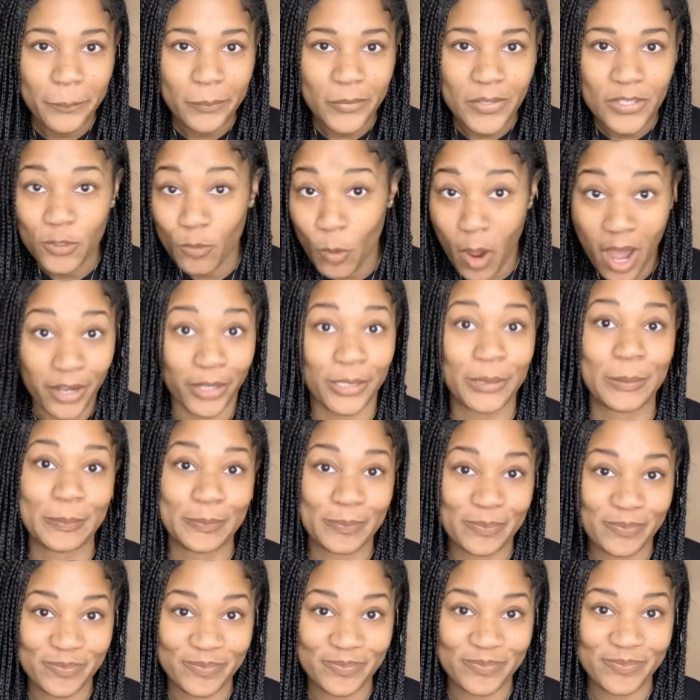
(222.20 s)
It's water.
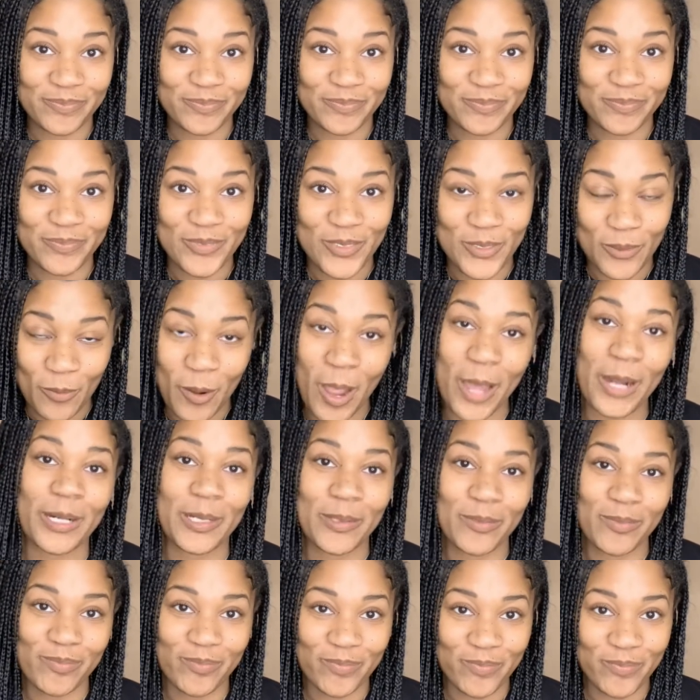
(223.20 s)
It's
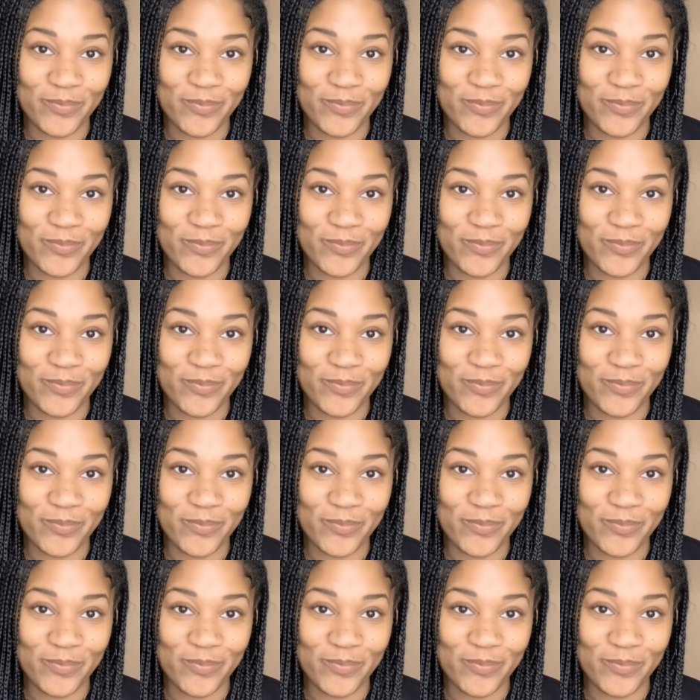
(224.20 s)
water.